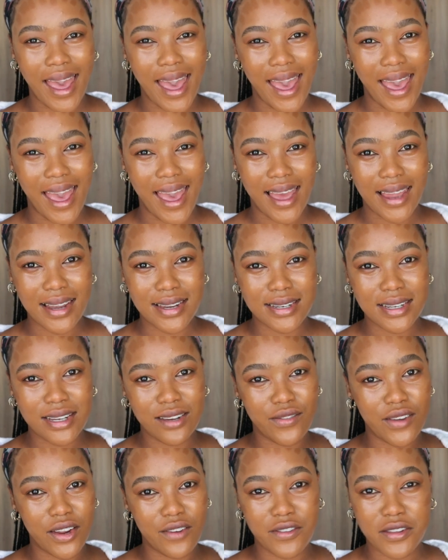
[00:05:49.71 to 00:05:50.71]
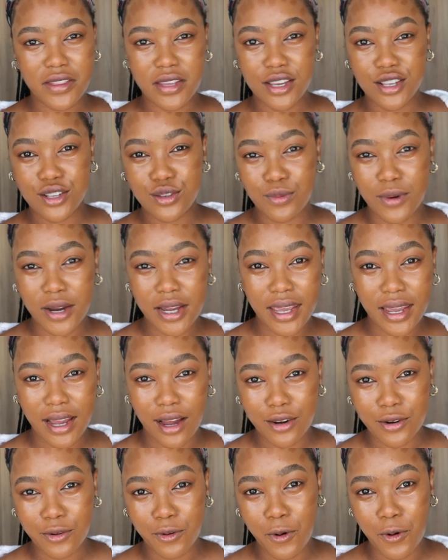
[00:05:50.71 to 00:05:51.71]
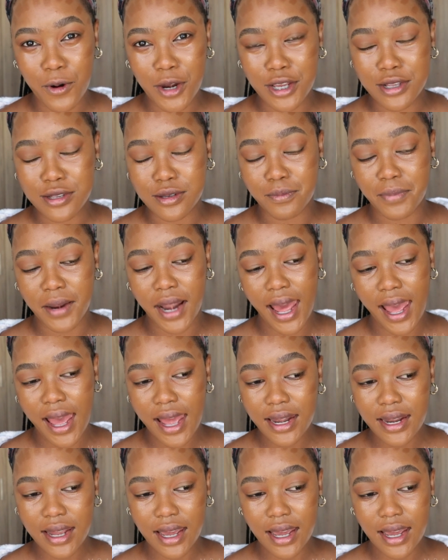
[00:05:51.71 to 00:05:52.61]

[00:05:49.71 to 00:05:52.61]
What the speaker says: and if everything is working out according to plan,